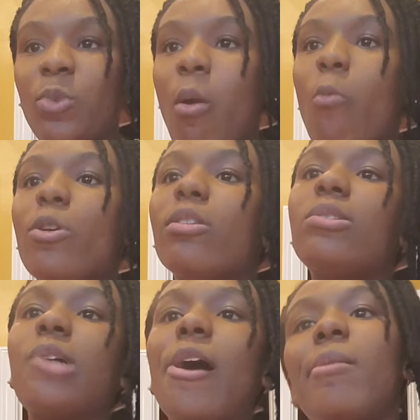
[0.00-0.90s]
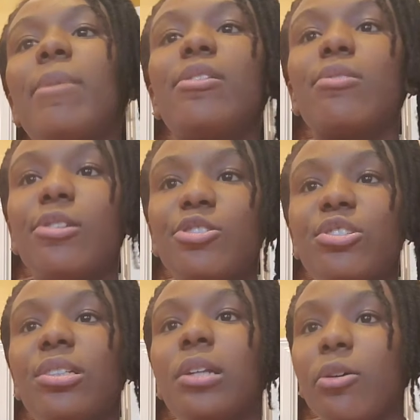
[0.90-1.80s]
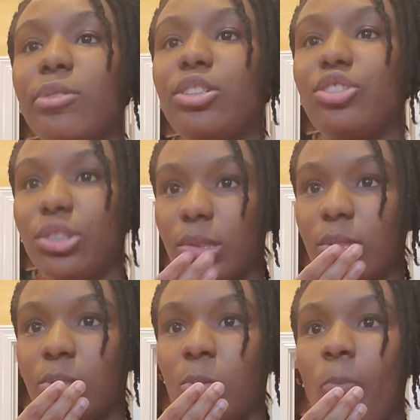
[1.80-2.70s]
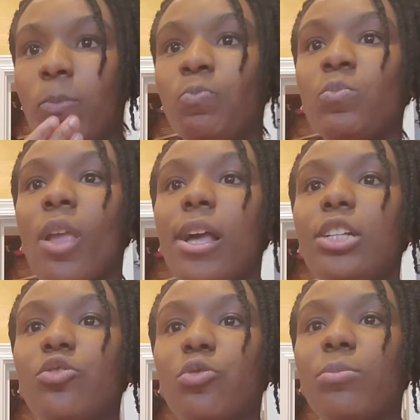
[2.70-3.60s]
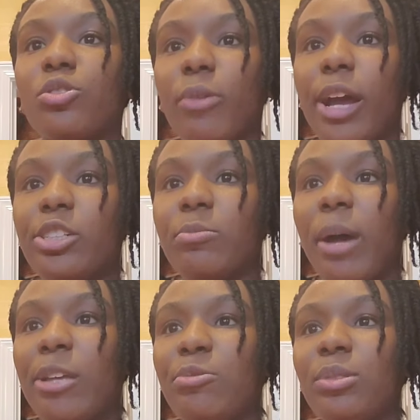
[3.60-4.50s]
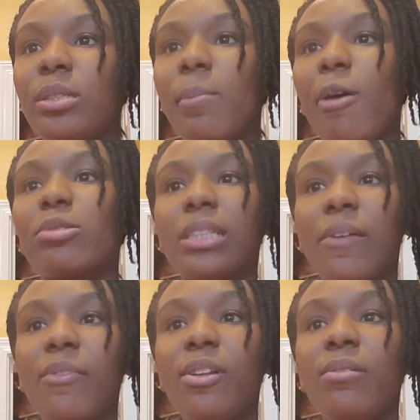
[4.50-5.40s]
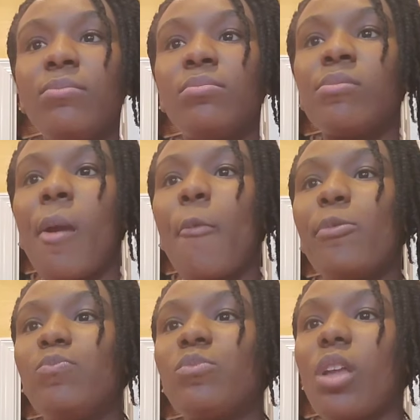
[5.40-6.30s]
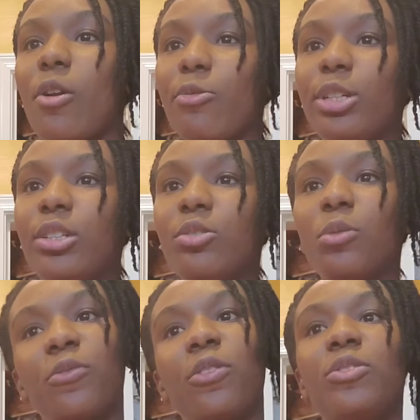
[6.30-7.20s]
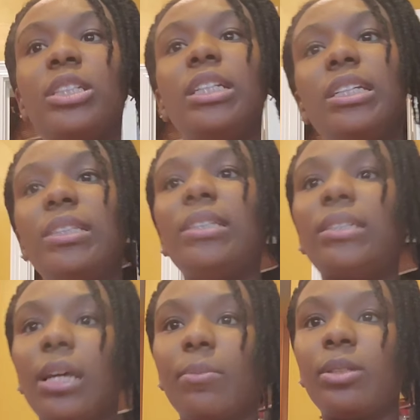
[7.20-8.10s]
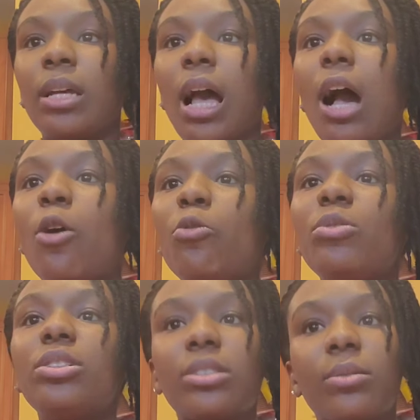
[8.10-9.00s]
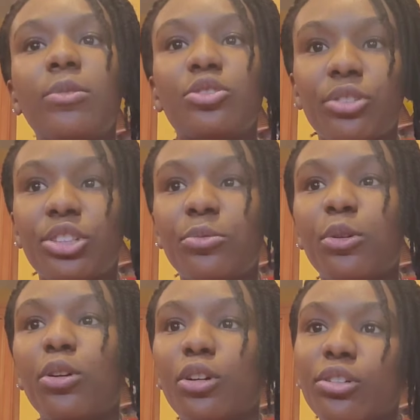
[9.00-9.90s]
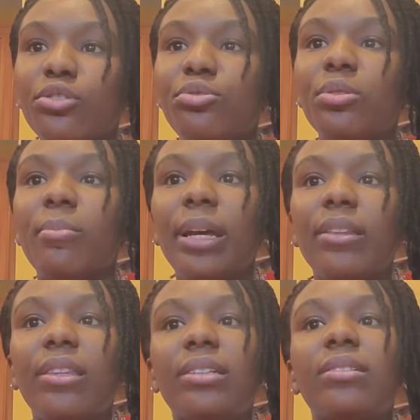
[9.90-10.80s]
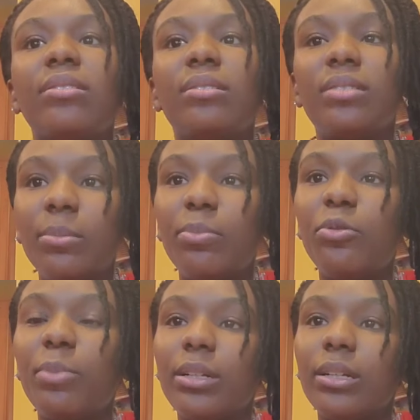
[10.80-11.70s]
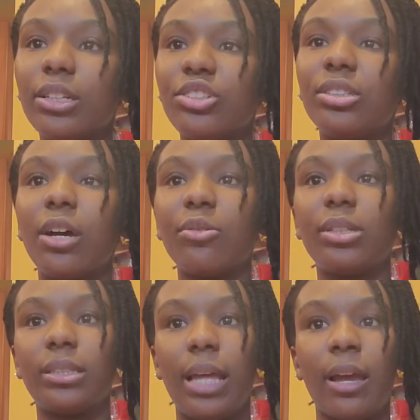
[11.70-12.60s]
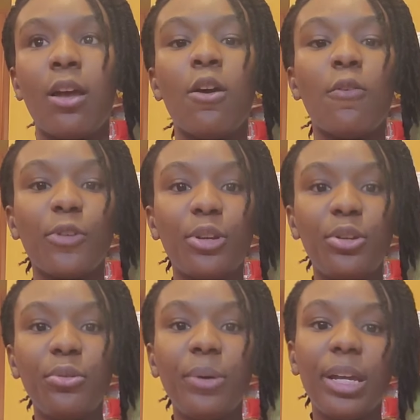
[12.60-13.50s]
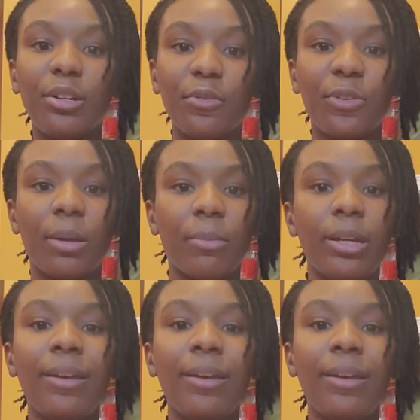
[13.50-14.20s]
We learned how to make delicious and healthy Cheez-Its. It's from scratch by using about 7 ingredients with 15 easy steps. I hope this demonstration will encourage you to make this simple but delicious healthy snack for you and your family.